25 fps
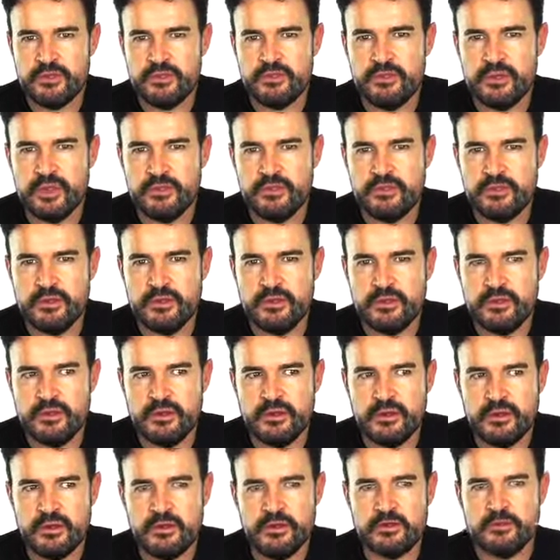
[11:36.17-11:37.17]
that
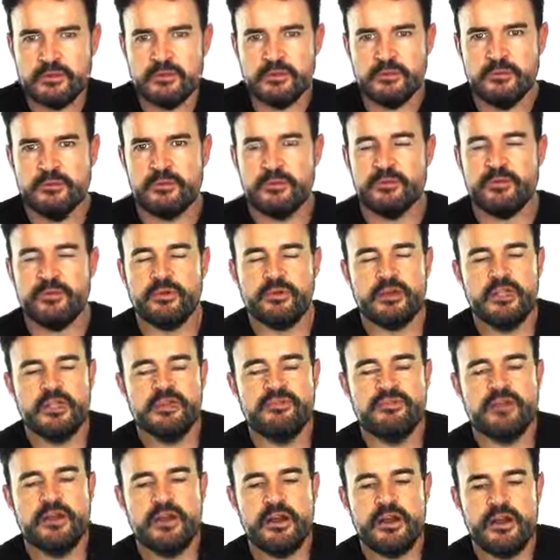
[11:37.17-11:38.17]
the people
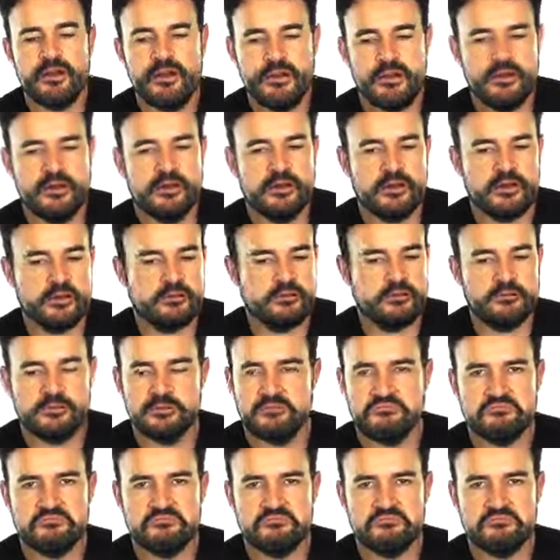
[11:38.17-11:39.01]
leave there, and